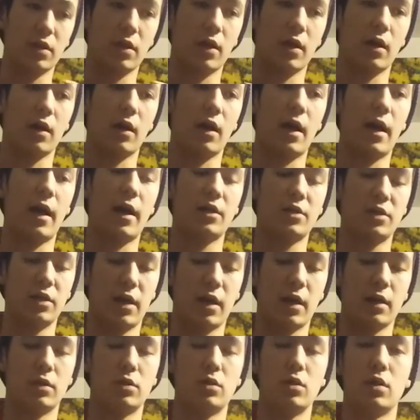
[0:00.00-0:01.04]
I actually
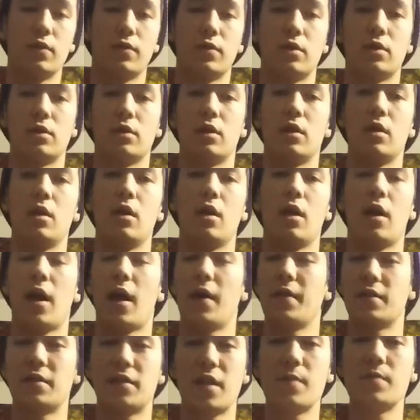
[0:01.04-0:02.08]
had I
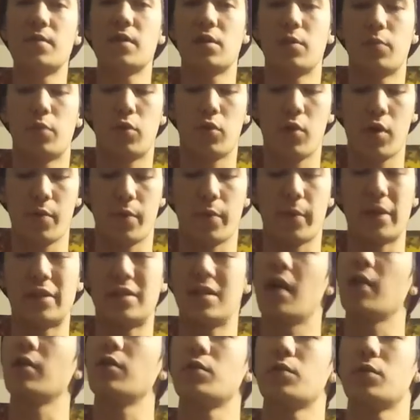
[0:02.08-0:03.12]
had the same set of poi, but my
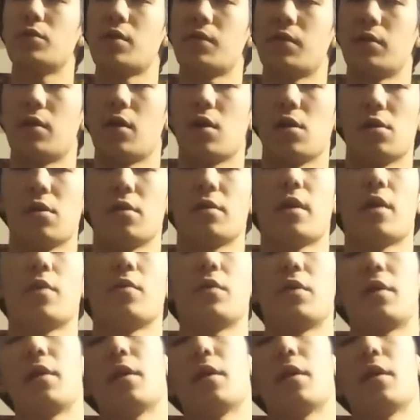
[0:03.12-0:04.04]
tethers were different colored, and that really